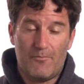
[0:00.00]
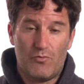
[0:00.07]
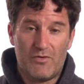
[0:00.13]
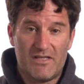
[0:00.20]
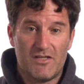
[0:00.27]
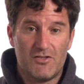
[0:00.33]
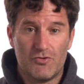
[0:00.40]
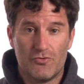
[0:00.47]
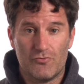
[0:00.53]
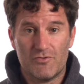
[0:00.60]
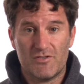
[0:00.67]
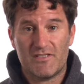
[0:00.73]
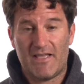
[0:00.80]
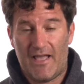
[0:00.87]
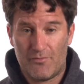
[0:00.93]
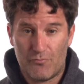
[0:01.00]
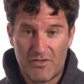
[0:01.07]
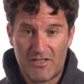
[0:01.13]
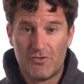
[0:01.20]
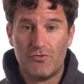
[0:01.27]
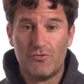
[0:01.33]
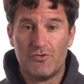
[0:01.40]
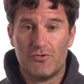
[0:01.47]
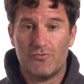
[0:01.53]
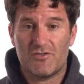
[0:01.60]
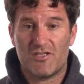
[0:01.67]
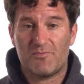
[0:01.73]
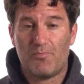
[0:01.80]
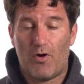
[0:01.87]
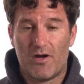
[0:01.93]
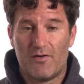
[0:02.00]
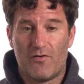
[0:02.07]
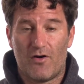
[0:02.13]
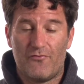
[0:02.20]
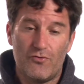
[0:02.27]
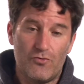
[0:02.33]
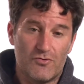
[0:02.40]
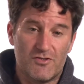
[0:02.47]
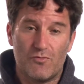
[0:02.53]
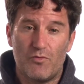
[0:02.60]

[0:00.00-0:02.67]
we can use and we do use as part of our foods.